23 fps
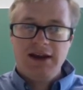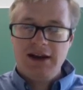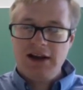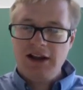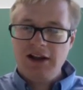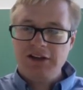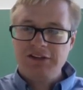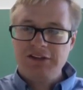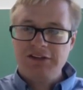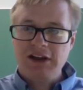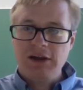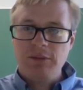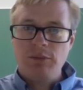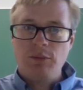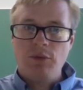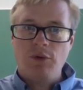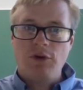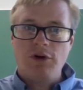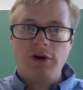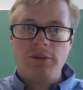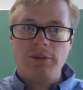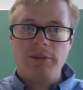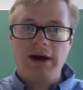And I'll say
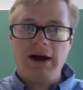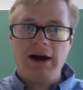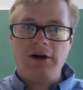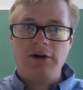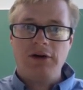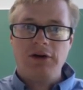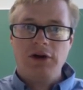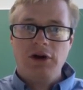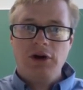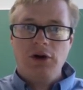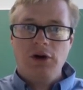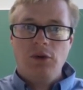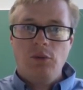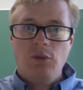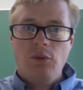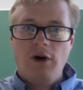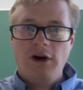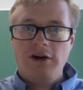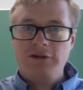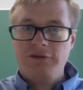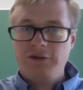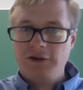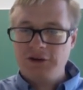more about
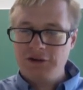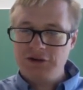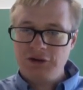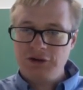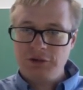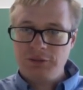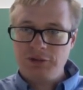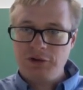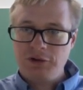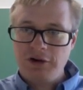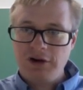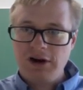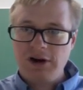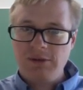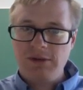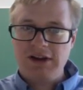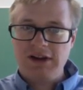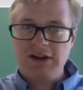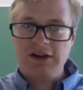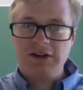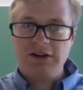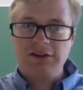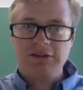what functional
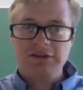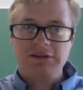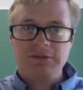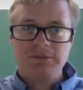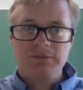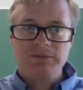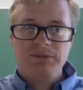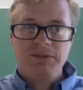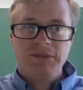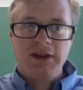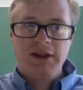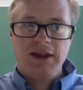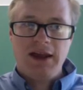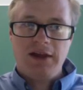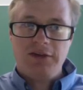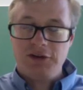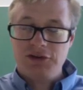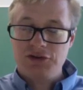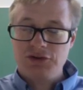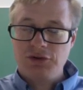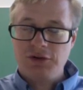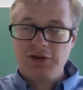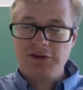programming is and
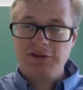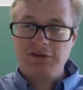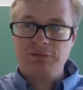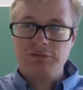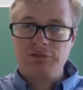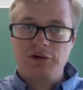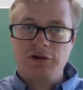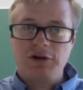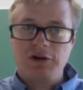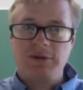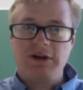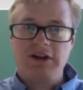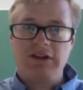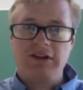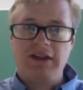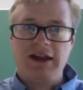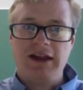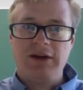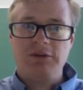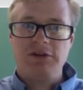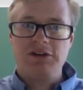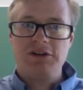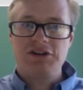the choice of programming
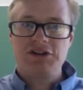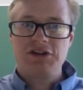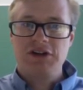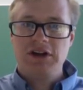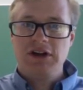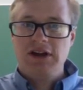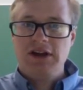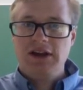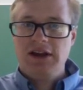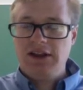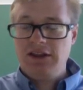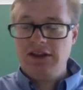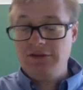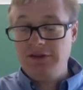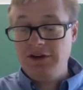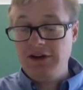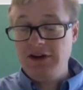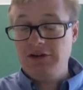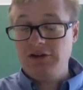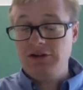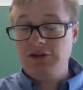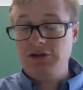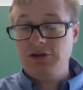language in the
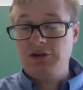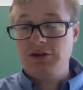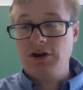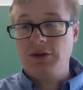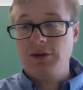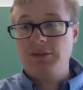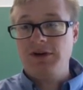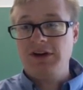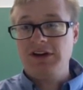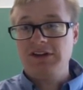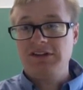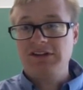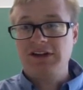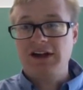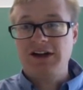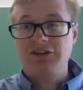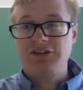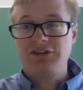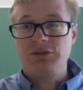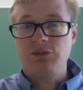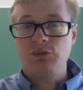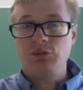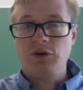video to accompany
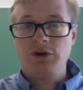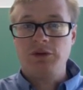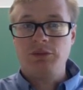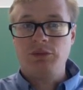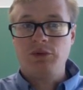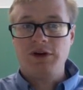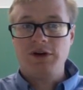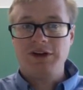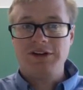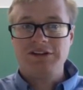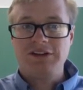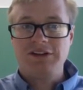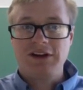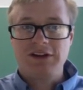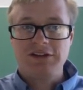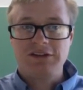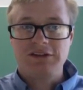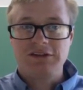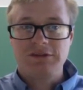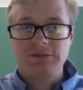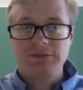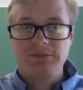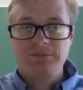section
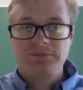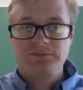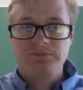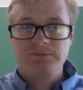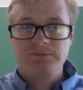1.6.